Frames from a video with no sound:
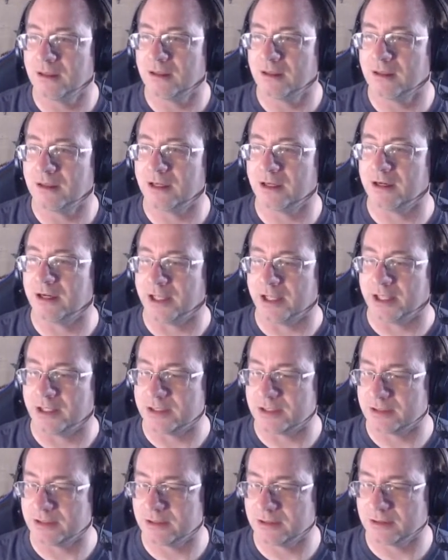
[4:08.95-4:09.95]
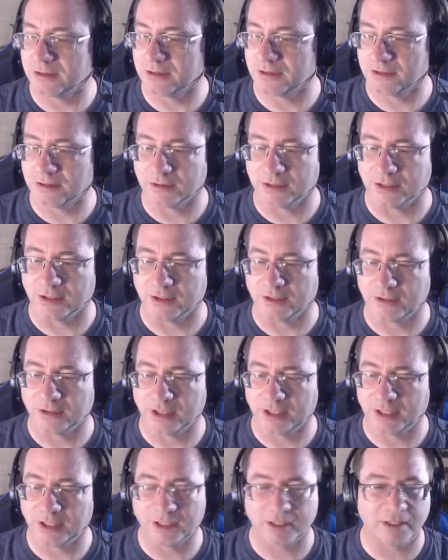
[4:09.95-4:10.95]
Alright. Gonna go
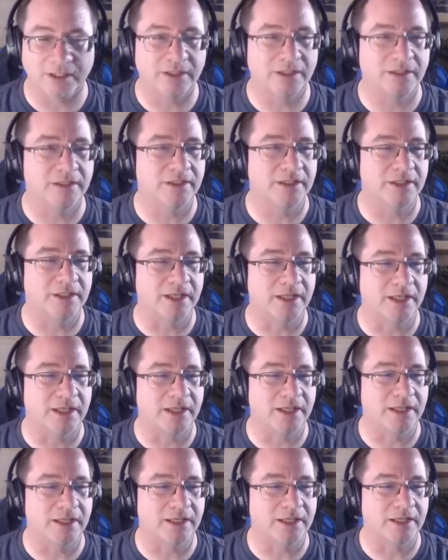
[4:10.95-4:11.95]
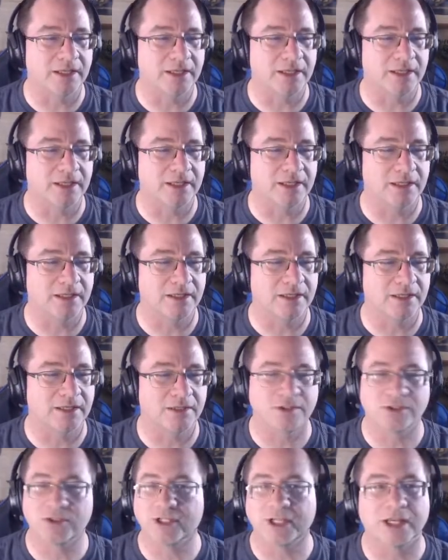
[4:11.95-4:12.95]
ahead
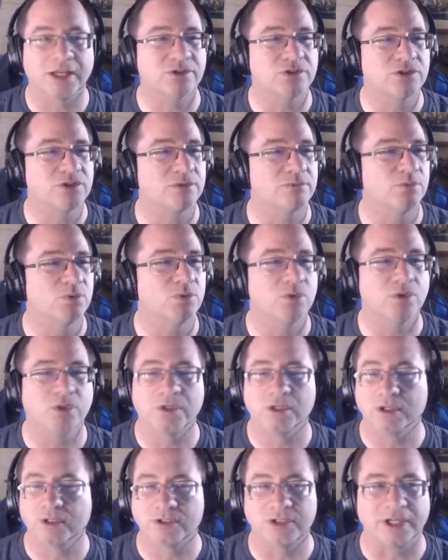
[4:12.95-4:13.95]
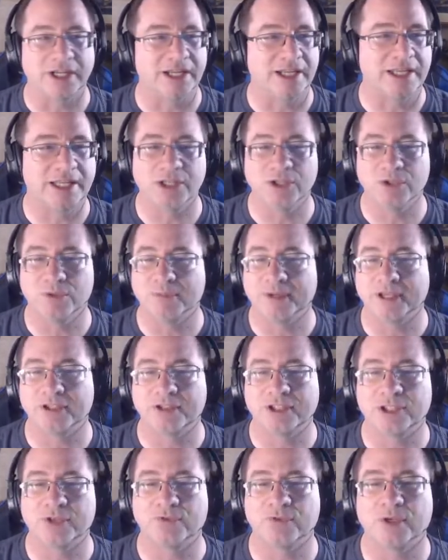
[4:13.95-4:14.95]
and chow some more. Trying to heal
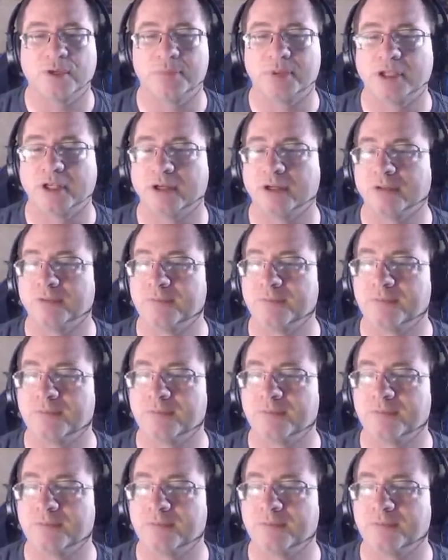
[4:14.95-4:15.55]
myself up here.